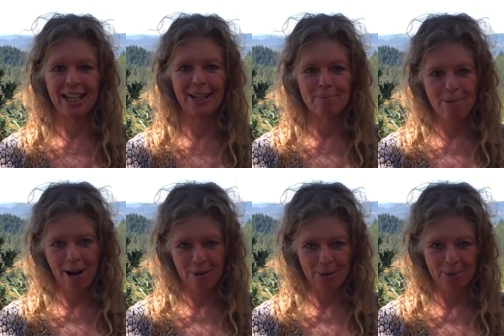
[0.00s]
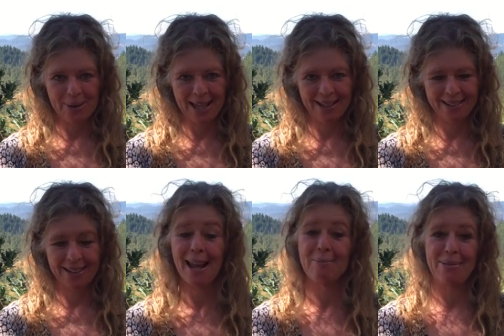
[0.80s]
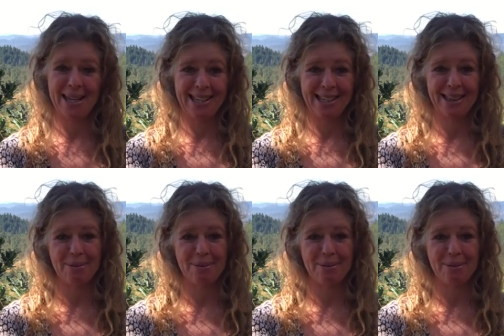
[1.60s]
empowerment and being